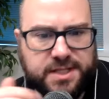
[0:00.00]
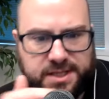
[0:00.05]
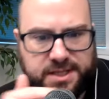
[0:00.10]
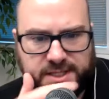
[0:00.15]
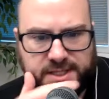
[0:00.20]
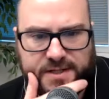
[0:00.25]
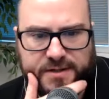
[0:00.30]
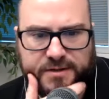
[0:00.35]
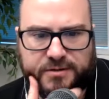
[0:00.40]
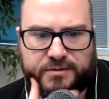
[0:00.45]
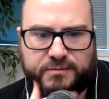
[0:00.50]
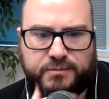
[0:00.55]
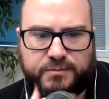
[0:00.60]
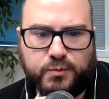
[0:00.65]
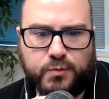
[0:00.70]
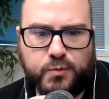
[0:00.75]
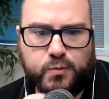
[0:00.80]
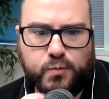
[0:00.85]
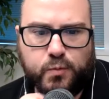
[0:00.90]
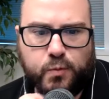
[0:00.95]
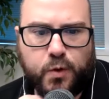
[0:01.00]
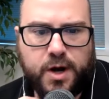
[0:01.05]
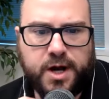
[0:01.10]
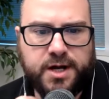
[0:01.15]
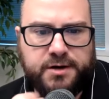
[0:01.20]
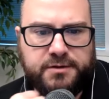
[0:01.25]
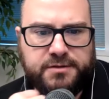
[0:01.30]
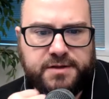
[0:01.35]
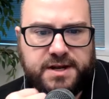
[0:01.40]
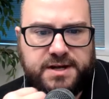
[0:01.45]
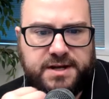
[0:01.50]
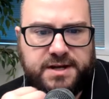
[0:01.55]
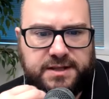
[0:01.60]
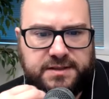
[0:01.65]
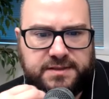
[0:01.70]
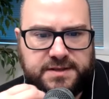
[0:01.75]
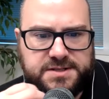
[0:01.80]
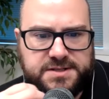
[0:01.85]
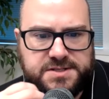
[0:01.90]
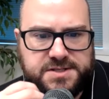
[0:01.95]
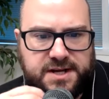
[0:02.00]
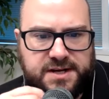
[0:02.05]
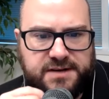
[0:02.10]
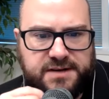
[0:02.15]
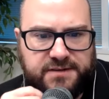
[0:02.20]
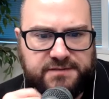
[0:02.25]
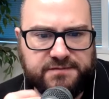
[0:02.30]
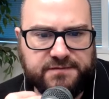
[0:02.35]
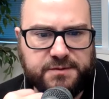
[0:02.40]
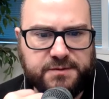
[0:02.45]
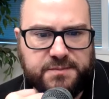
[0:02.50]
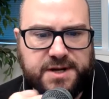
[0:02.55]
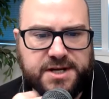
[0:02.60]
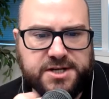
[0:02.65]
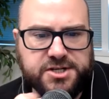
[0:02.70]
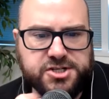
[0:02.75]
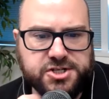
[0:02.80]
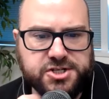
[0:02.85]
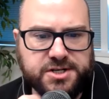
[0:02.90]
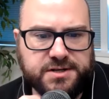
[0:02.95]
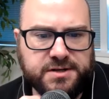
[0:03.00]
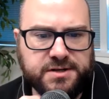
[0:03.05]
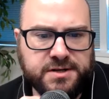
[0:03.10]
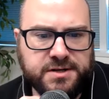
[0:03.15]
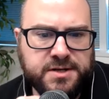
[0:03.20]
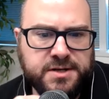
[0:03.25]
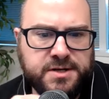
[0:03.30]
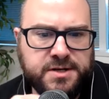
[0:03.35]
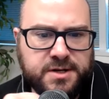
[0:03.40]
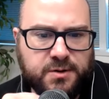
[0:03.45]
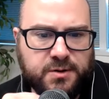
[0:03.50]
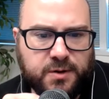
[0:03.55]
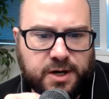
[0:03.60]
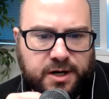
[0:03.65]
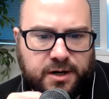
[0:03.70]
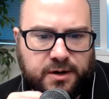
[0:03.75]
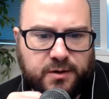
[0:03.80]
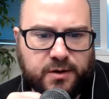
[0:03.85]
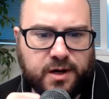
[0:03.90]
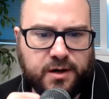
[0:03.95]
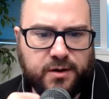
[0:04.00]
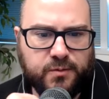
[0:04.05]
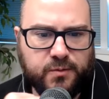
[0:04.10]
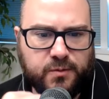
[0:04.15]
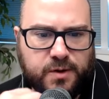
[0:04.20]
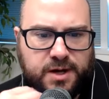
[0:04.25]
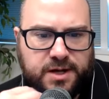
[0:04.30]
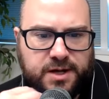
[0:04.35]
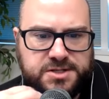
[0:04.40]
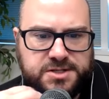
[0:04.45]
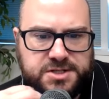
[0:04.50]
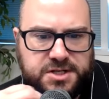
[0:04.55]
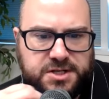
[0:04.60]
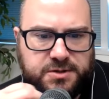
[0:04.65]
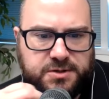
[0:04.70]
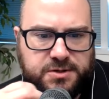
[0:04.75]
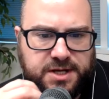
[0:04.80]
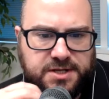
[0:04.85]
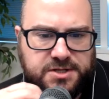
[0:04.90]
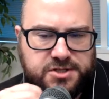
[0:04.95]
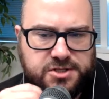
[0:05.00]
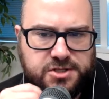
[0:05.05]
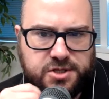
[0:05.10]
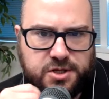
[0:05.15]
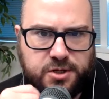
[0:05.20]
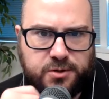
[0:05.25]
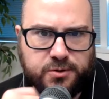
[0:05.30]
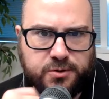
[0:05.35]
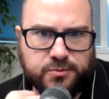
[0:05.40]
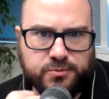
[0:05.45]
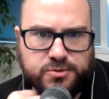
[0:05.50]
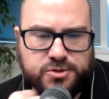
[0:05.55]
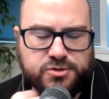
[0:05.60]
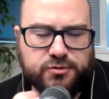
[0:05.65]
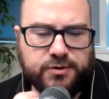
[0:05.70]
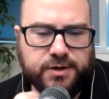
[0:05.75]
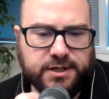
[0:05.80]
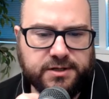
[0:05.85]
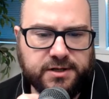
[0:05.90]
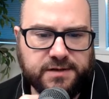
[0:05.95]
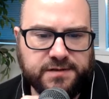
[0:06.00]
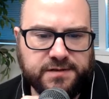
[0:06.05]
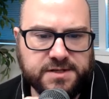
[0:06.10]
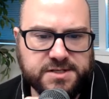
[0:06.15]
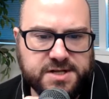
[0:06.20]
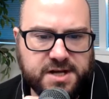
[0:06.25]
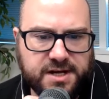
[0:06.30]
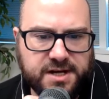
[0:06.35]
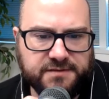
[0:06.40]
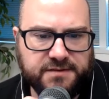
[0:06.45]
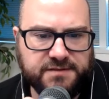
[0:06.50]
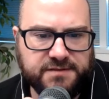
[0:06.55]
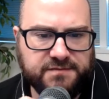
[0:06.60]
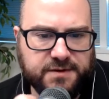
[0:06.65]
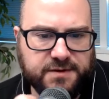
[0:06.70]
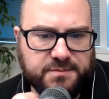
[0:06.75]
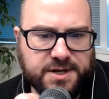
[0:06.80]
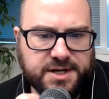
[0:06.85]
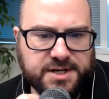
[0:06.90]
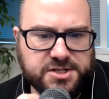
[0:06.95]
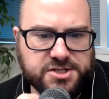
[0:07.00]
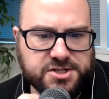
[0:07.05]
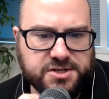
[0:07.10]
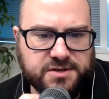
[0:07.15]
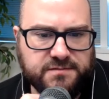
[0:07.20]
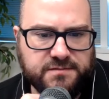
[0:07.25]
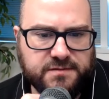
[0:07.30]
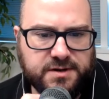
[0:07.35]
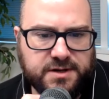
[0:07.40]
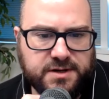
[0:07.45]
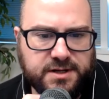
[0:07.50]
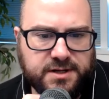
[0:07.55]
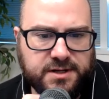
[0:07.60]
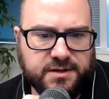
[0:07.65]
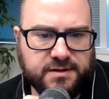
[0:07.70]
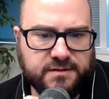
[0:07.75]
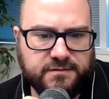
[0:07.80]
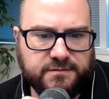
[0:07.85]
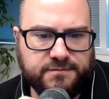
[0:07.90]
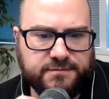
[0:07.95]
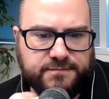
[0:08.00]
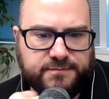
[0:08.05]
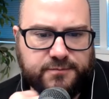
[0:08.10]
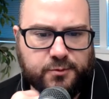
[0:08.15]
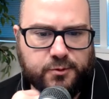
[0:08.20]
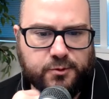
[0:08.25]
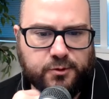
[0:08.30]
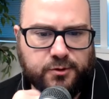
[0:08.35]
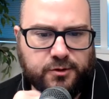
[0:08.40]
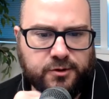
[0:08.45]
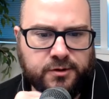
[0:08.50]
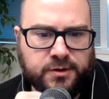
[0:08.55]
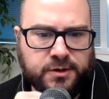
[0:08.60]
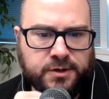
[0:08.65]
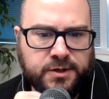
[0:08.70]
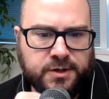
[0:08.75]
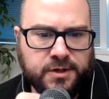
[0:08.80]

that why do they need this kind of information? Why is the UK so strict on this kind of information for